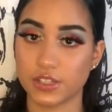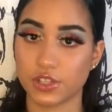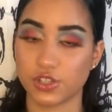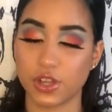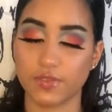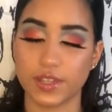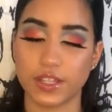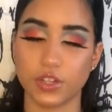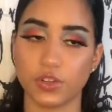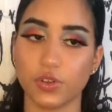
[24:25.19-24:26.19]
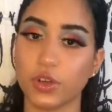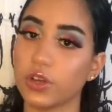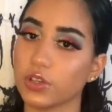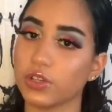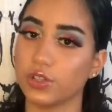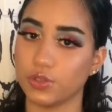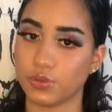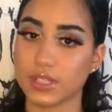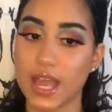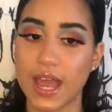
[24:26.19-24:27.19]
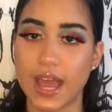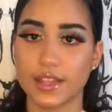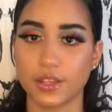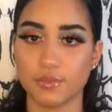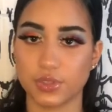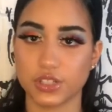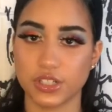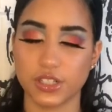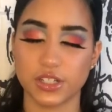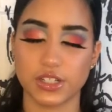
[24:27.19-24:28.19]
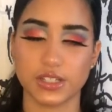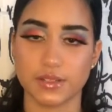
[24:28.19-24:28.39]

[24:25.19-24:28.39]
They're soft and they're good used, and the brush cleaner is